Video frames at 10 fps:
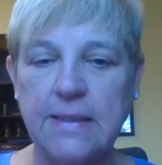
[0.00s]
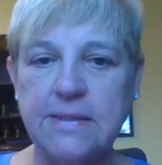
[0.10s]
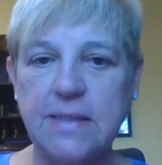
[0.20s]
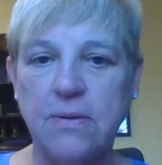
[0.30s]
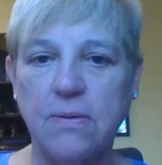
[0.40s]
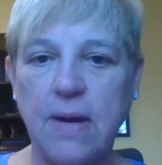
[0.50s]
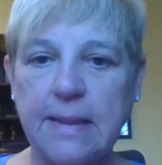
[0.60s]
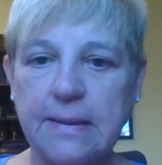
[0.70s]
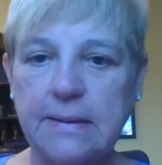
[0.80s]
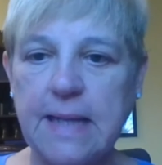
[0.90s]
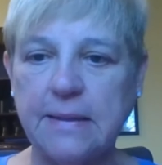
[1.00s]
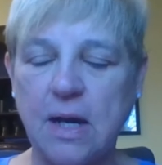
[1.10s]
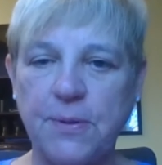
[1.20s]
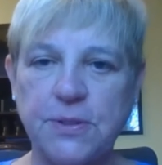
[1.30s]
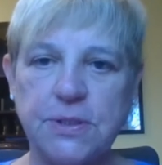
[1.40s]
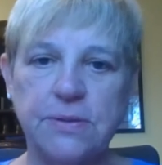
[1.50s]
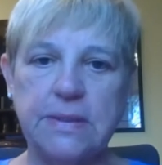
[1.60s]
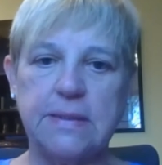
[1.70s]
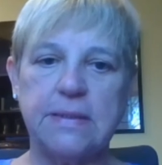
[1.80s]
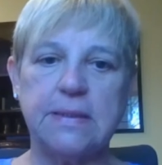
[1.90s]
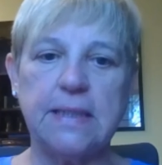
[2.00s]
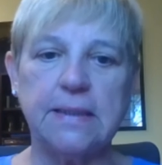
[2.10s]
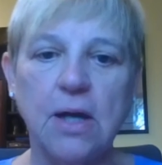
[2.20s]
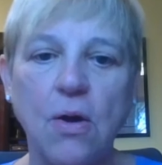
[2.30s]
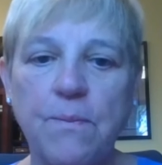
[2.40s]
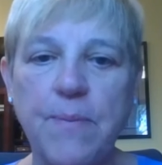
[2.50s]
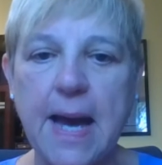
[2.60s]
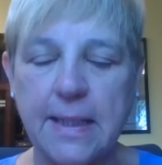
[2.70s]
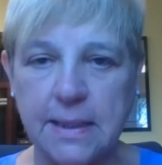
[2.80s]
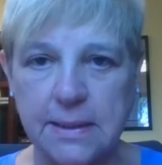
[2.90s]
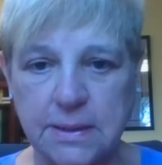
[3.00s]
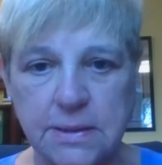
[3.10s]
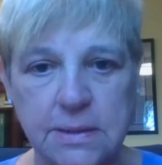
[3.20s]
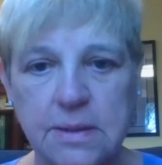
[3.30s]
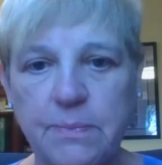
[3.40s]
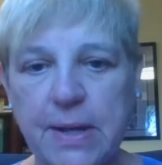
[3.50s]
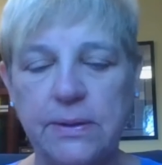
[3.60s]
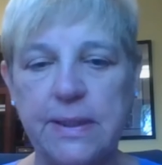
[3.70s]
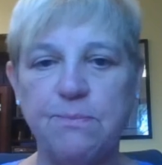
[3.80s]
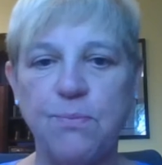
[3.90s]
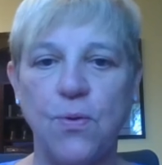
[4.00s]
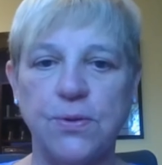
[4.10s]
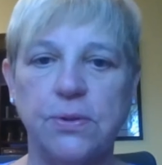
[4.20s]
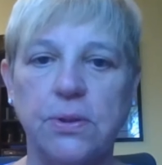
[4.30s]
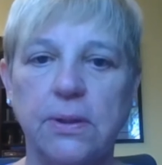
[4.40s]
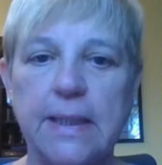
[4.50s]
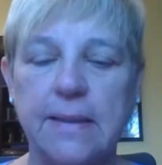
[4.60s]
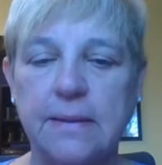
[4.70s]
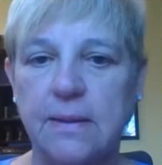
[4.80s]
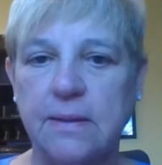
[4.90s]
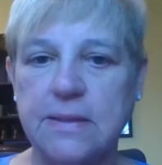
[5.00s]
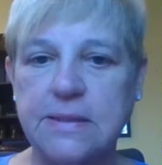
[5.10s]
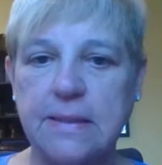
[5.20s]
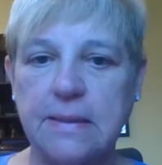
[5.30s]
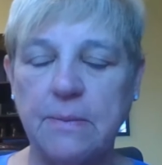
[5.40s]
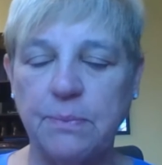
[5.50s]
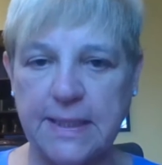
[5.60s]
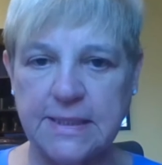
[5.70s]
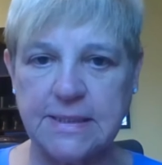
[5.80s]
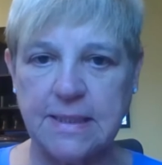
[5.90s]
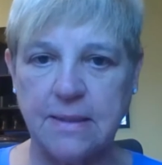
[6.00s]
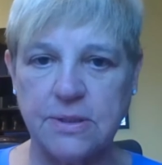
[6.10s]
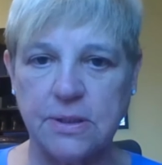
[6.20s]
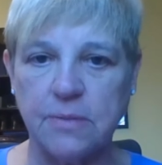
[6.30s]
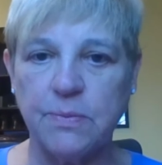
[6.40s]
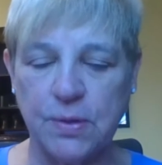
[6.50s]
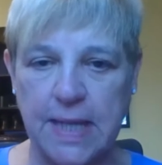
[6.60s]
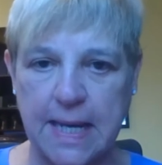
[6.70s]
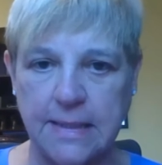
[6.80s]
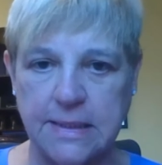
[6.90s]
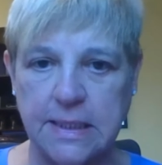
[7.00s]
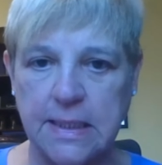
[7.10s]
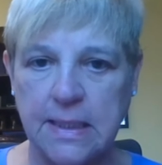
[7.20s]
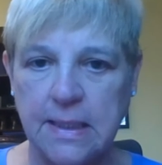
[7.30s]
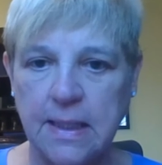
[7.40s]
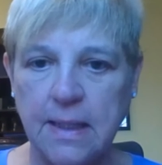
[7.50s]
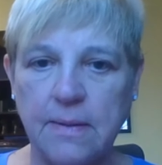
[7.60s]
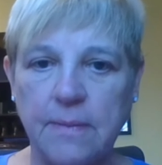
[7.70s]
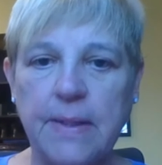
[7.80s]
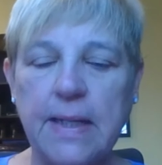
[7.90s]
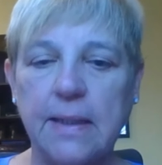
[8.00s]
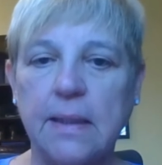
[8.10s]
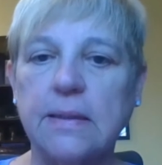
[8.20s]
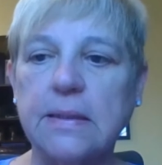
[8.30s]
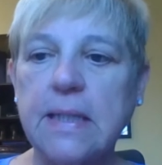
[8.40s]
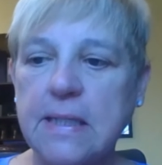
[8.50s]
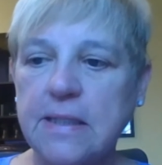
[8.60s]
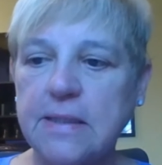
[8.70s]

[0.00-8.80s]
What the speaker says: And so I had the opportunity to then go back into the BioLINCC portal, and there is a place there to communicate and